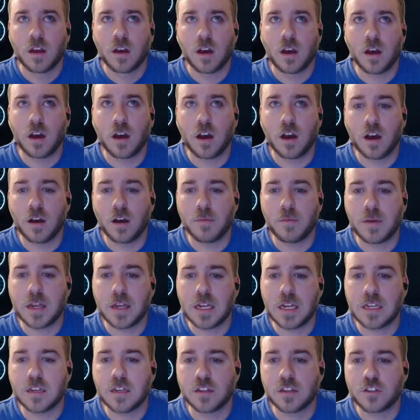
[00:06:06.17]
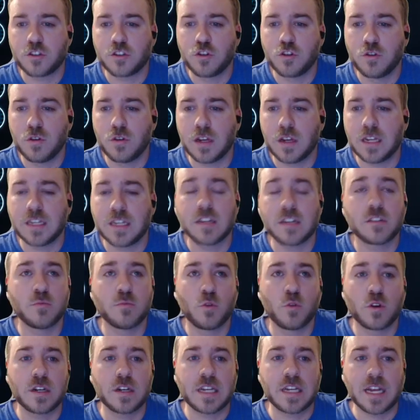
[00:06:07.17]
And he does
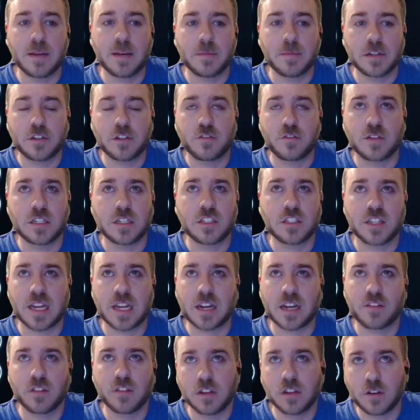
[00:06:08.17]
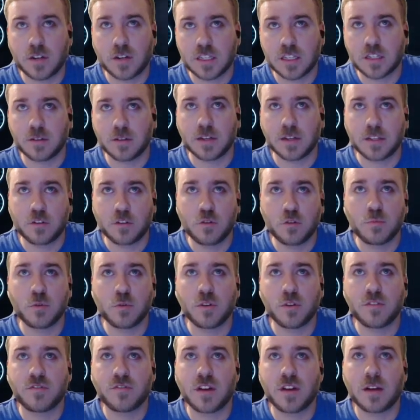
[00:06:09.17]
more damage for each stack of underestimated,
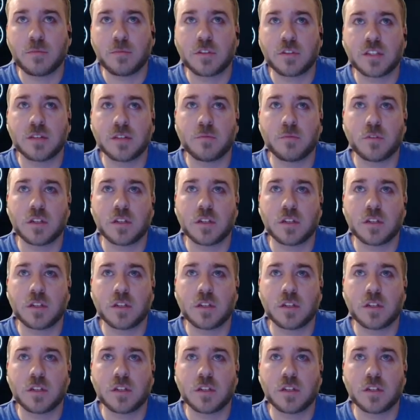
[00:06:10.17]
2.5% more